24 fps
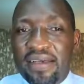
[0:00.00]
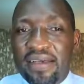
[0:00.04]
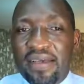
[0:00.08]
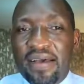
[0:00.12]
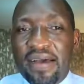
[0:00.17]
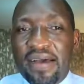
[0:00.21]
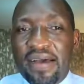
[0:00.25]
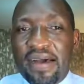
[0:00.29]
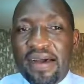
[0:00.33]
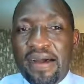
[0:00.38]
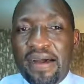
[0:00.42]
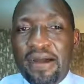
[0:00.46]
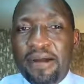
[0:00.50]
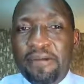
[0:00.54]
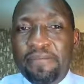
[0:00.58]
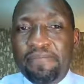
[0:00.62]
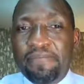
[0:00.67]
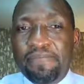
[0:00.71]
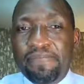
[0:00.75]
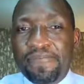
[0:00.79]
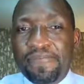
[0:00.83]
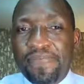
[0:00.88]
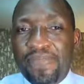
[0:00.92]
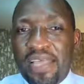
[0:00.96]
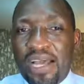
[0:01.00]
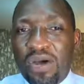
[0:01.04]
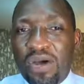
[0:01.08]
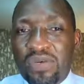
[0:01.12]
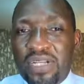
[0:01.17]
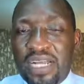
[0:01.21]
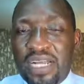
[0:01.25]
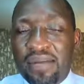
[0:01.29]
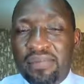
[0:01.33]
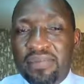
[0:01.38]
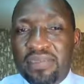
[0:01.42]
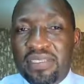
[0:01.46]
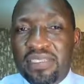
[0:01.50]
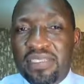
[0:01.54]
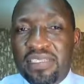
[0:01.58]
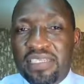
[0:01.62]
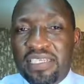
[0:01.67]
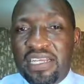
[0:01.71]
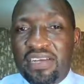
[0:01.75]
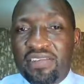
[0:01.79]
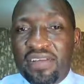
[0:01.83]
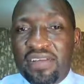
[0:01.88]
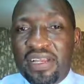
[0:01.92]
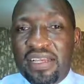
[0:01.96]
the outcomes
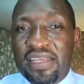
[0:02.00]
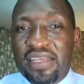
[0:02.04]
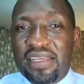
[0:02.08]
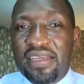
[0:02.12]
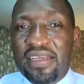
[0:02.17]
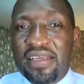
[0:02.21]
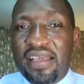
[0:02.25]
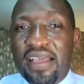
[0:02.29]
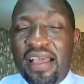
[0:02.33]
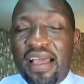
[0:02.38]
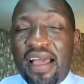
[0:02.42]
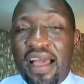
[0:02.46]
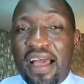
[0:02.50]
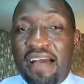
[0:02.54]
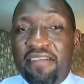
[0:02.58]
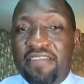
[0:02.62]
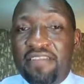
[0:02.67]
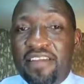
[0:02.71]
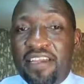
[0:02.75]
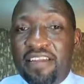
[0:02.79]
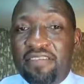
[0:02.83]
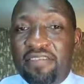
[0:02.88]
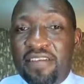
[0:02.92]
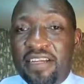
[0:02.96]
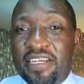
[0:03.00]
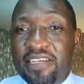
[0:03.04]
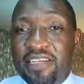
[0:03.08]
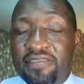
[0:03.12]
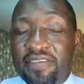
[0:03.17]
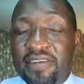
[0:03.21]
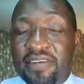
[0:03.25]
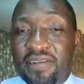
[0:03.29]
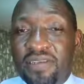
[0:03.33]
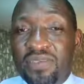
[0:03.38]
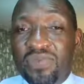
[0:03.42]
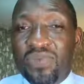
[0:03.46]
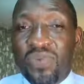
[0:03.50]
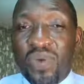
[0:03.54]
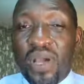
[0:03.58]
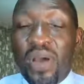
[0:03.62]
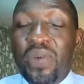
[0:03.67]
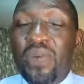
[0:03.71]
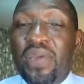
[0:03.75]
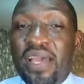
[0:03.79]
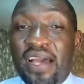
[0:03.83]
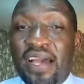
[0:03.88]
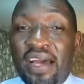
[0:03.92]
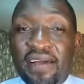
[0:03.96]
generally are very, very difficult. Where
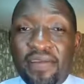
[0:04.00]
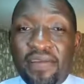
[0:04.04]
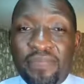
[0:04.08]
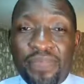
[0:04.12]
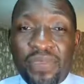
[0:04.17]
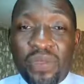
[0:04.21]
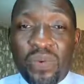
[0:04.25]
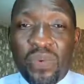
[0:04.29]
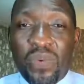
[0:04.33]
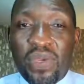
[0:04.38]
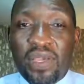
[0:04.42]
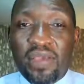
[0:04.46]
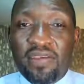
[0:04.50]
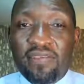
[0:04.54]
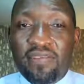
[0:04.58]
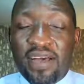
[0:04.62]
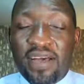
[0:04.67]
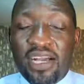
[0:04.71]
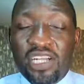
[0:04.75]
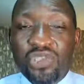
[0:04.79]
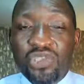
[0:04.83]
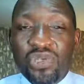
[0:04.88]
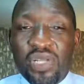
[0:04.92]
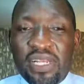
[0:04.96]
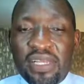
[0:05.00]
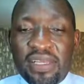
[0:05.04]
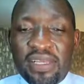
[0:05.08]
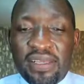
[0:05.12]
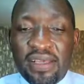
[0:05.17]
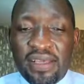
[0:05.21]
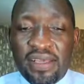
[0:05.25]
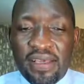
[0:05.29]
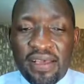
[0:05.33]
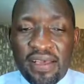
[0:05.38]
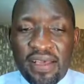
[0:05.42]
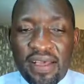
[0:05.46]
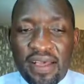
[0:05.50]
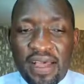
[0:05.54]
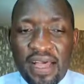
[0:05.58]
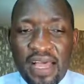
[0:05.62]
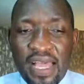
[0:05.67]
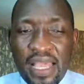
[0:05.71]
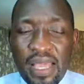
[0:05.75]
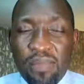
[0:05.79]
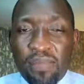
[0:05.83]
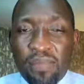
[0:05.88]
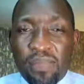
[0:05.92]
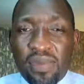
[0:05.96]
we are, we've actually
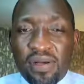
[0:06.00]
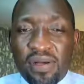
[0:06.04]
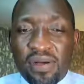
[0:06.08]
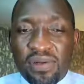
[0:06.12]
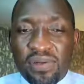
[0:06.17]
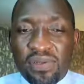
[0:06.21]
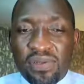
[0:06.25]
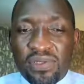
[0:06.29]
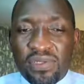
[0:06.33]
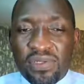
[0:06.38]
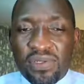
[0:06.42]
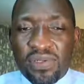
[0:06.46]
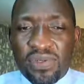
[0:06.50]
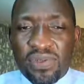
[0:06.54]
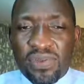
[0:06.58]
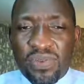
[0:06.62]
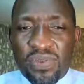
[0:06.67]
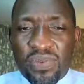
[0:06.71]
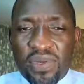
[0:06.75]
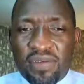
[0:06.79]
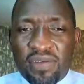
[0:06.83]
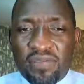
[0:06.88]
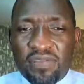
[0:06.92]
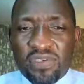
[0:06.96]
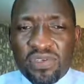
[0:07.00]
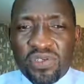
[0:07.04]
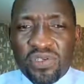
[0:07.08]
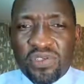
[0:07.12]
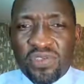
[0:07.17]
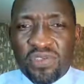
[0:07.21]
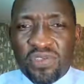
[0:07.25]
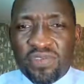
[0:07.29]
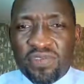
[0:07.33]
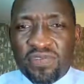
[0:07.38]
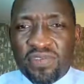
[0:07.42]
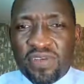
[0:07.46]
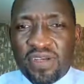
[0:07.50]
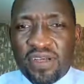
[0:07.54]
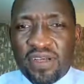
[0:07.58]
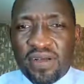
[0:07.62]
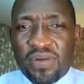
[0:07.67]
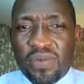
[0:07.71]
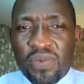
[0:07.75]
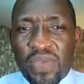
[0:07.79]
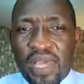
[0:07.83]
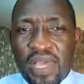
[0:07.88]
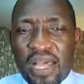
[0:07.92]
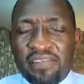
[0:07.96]
we've sort
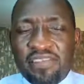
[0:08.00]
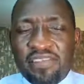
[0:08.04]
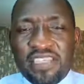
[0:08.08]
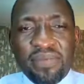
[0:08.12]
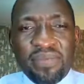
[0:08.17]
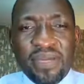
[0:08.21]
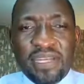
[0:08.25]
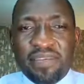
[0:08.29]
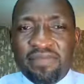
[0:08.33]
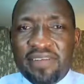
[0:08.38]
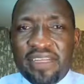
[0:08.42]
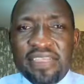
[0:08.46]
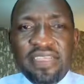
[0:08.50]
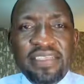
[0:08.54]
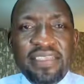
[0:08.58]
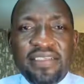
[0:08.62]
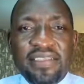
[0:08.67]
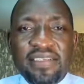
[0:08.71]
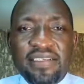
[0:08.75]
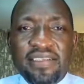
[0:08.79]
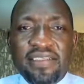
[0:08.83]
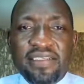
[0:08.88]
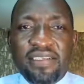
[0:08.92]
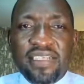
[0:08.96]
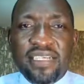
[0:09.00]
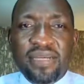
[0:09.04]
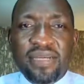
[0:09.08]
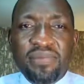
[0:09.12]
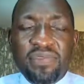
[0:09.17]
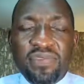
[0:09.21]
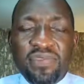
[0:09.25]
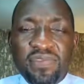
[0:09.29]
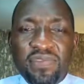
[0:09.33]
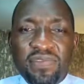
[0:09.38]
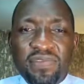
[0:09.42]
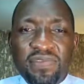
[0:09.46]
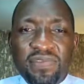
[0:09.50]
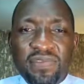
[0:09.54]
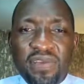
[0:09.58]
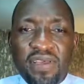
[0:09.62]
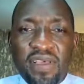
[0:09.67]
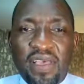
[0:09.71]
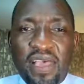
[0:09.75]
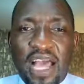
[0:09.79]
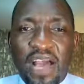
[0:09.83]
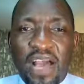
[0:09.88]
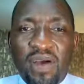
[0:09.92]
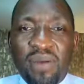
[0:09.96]
of we have some advantages in terms of
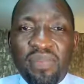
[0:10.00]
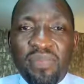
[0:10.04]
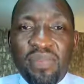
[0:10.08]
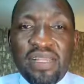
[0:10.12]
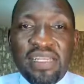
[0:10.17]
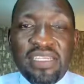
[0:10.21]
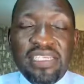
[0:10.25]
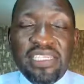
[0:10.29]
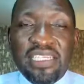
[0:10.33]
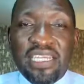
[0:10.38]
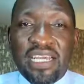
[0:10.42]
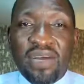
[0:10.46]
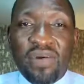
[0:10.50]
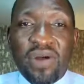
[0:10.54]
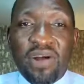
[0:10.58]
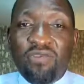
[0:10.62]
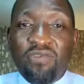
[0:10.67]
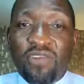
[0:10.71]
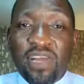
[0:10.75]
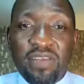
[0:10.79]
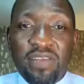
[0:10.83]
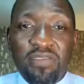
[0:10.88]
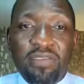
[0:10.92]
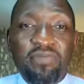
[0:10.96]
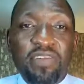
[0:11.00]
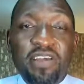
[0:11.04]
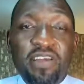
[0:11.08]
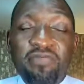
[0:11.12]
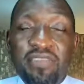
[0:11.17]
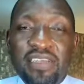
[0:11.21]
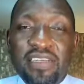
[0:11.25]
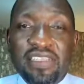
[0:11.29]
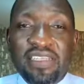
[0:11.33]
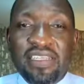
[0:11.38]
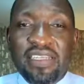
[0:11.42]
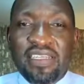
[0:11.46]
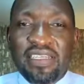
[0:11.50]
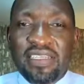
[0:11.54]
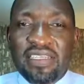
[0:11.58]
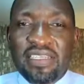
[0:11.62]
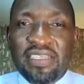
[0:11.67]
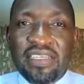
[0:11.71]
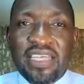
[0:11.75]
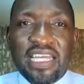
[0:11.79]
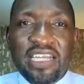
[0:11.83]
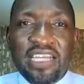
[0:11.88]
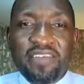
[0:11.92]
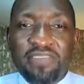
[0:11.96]
our ability. I work for a level 5 facility,
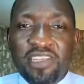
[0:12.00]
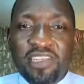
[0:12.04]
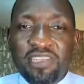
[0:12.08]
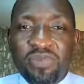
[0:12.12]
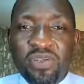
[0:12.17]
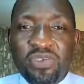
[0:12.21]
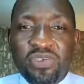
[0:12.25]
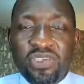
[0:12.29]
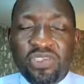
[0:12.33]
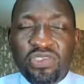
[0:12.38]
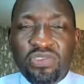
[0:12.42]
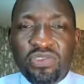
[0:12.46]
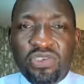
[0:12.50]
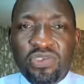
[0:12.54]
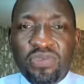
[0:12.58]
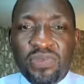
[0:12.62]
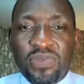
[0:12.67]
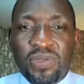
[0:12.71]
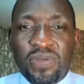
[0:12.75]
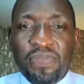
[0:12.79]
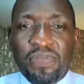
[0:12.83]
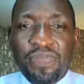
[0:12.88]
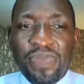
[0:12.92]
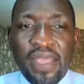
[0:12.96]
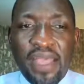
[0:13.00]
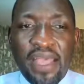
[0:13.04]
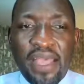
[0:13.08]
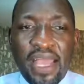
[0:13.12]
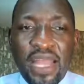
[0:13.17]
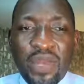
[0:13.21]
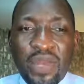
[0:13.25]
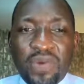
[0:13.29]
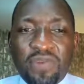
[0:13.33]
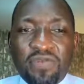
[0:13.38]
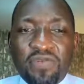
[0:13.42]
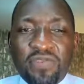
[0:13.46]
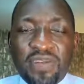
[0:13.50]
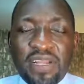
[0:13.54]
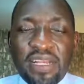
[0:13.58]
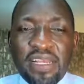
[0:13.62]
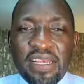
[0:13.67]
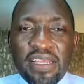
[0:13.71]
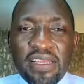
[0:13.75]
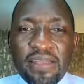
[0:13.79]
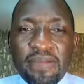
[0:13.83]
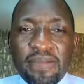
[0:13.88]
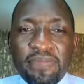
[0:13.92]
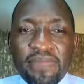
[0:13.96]
the Airspace Sostro, and we've
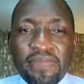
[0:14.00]
really